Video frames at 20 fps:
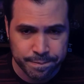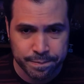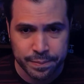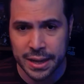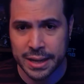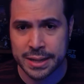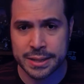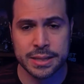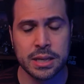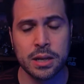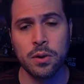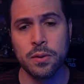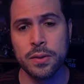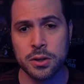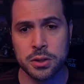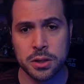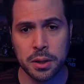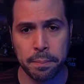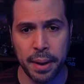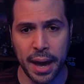Until
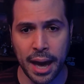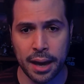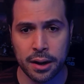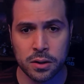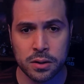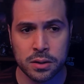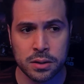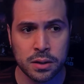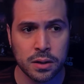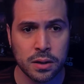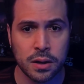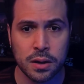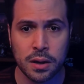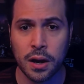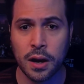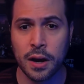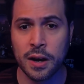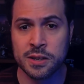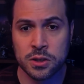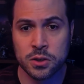there's a pattern,
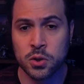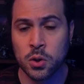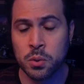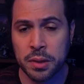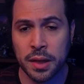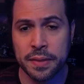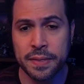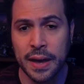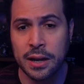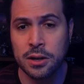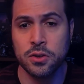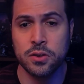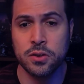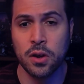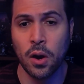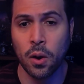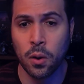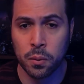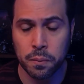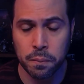assume that they
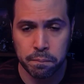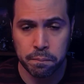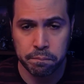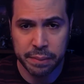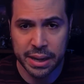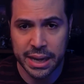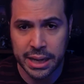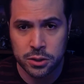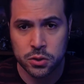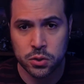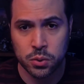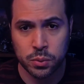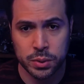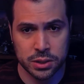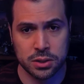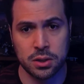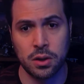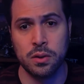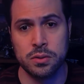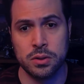don't mean to
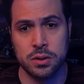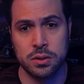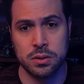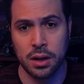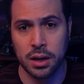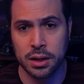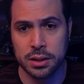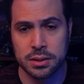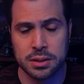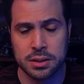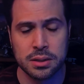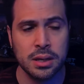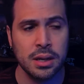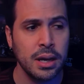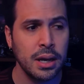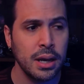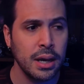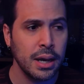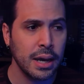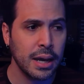insult us.
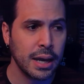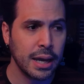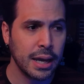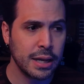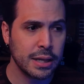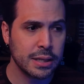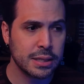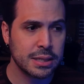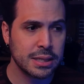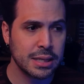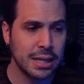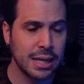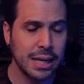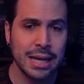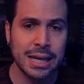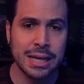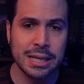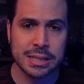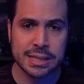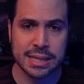It's
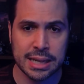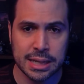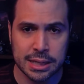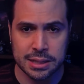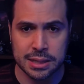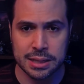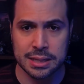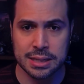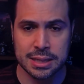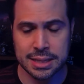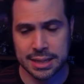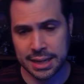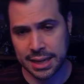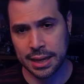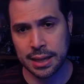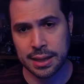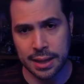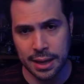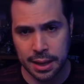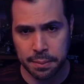easy to
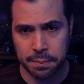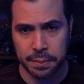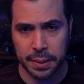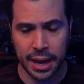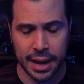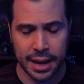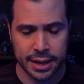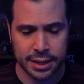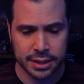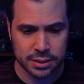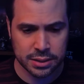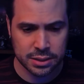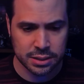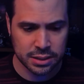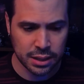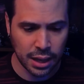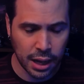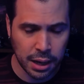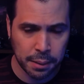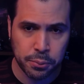see them as
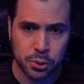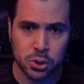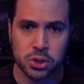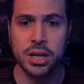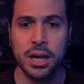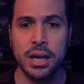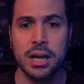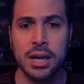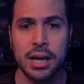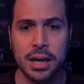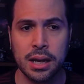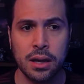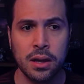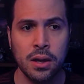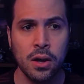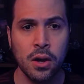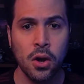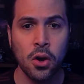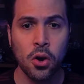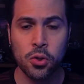not appreciating
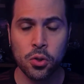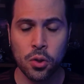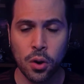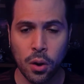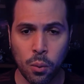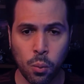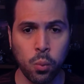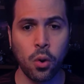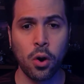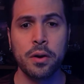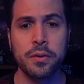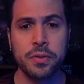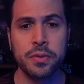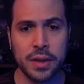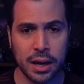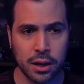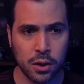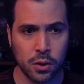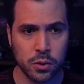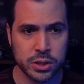the work
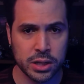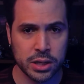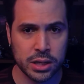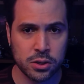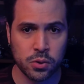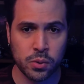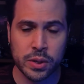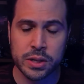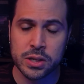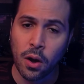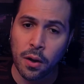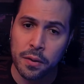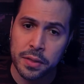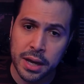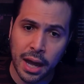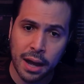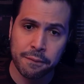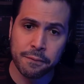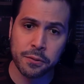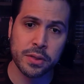that goes into it, all
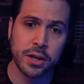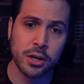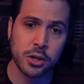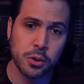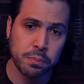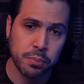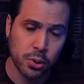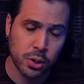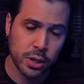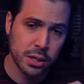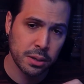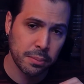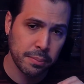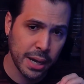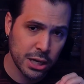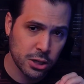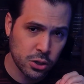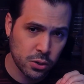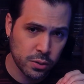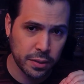the effort that you put in to
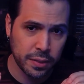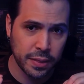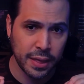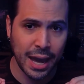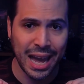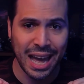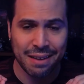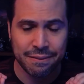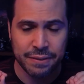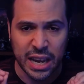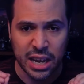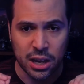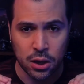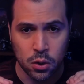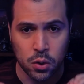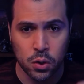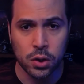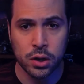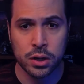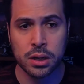make sure that they have a
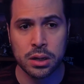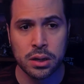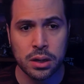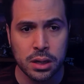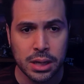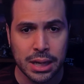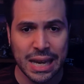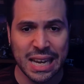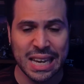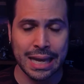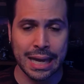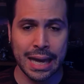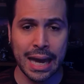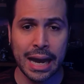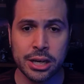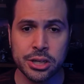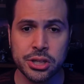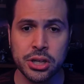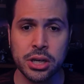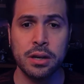good,
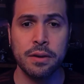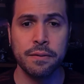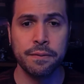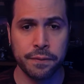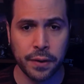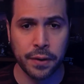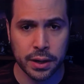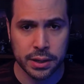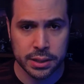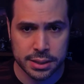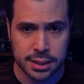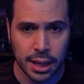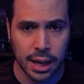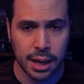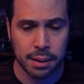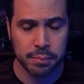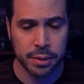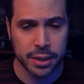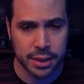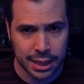engaging, fun
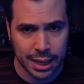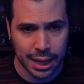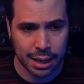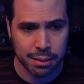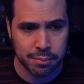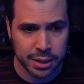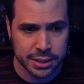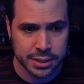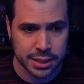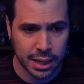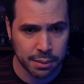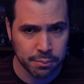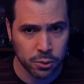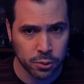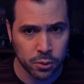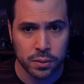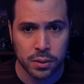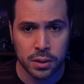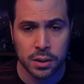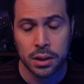time at the gaming table.